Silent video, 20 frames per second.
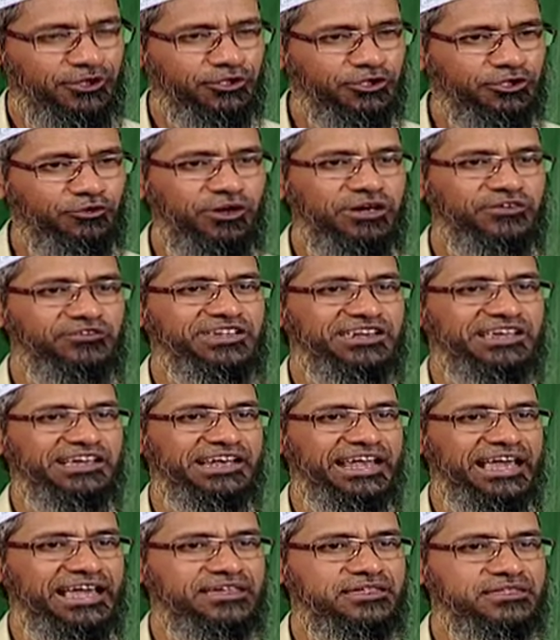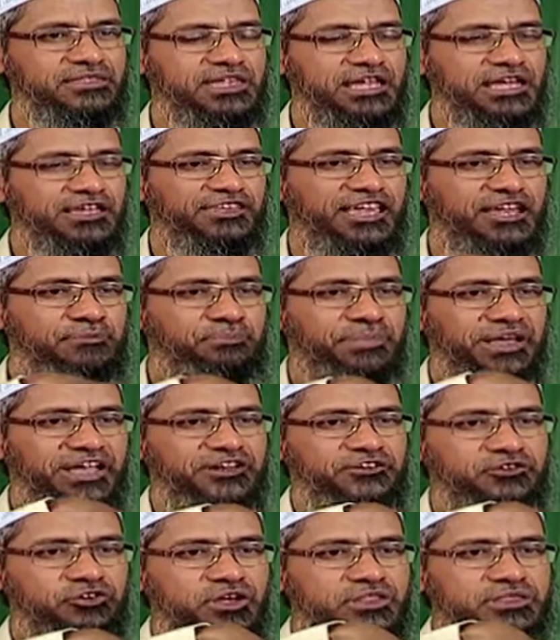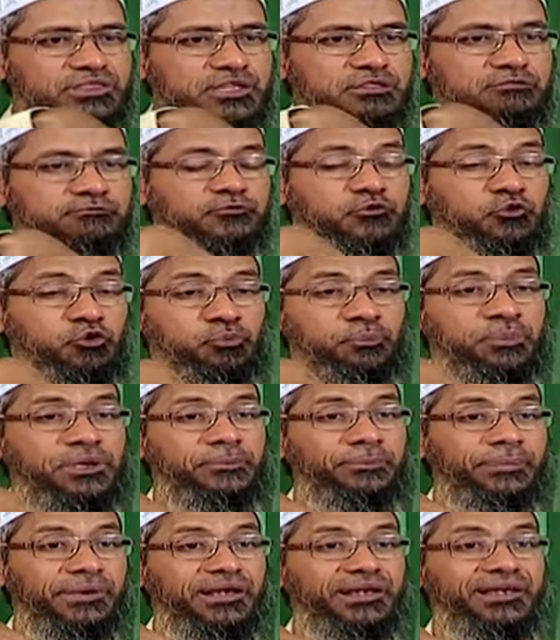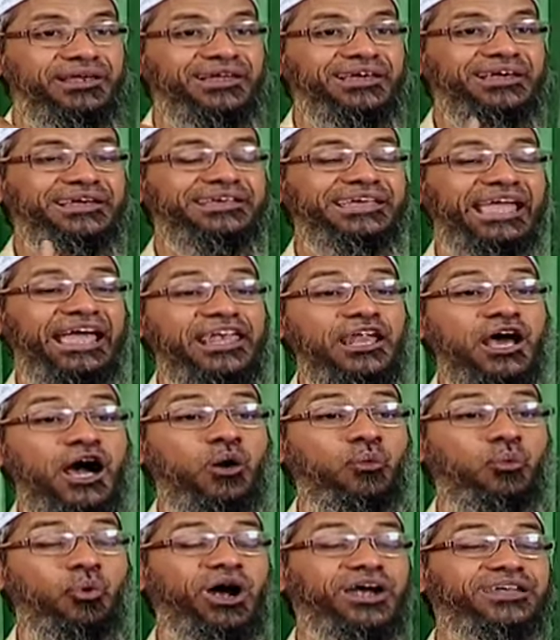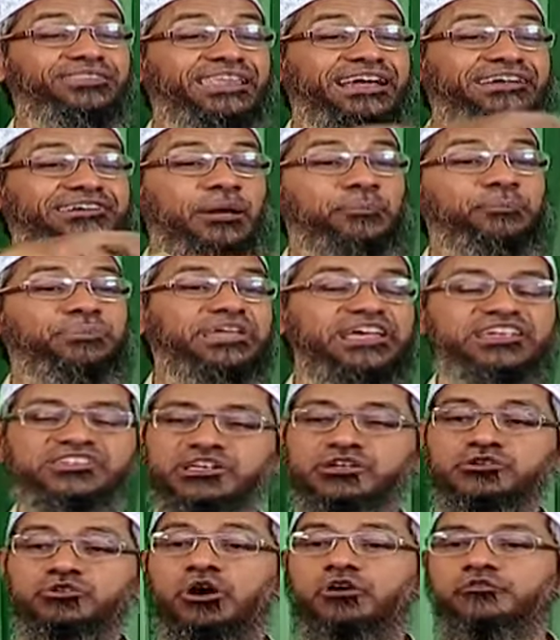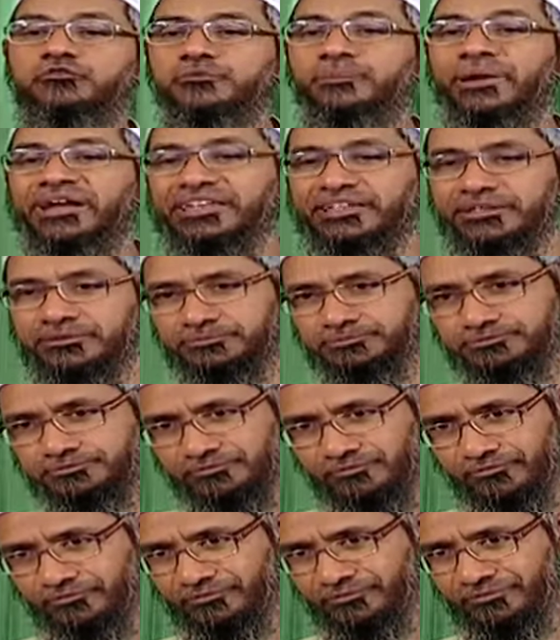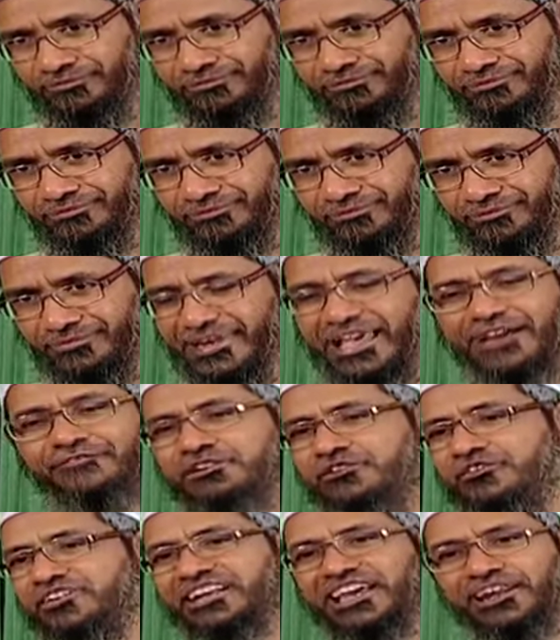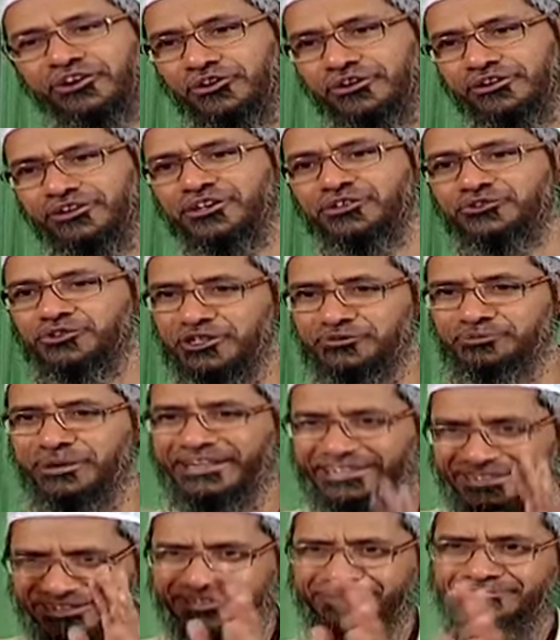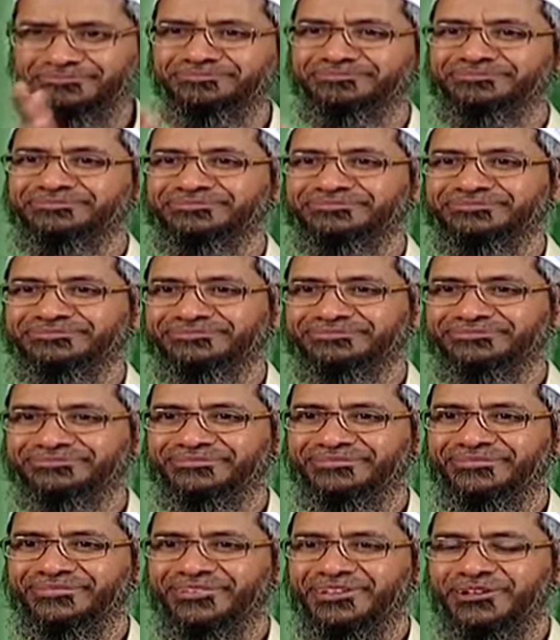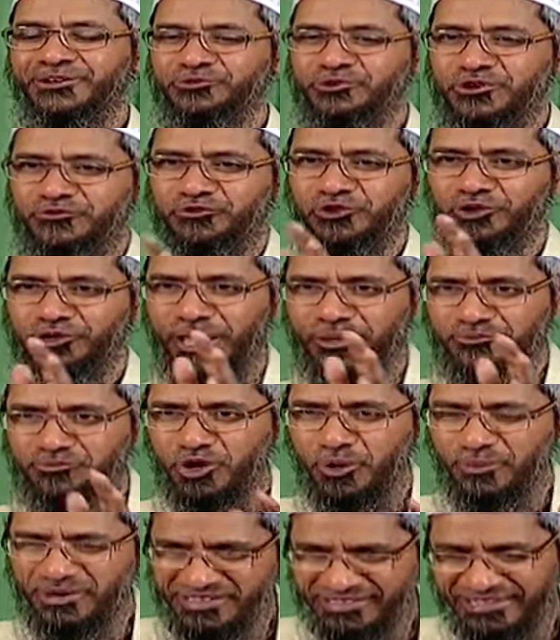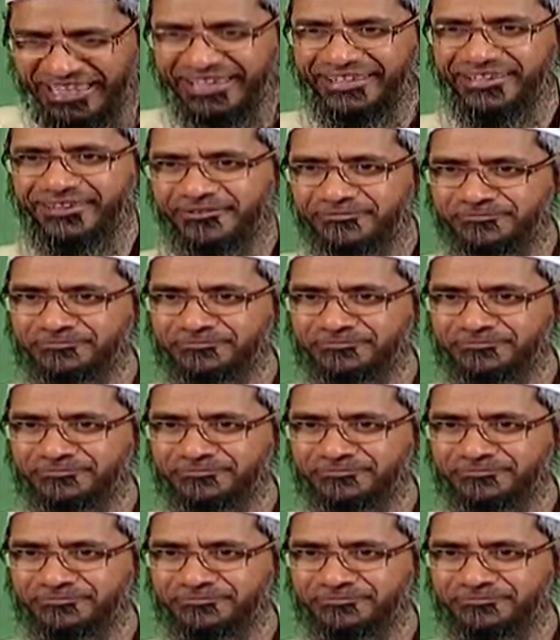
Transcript: So what we realize that based on this, few people can avoid the temptation of money. Everyone cannot. So it's better do a full-time job as a dai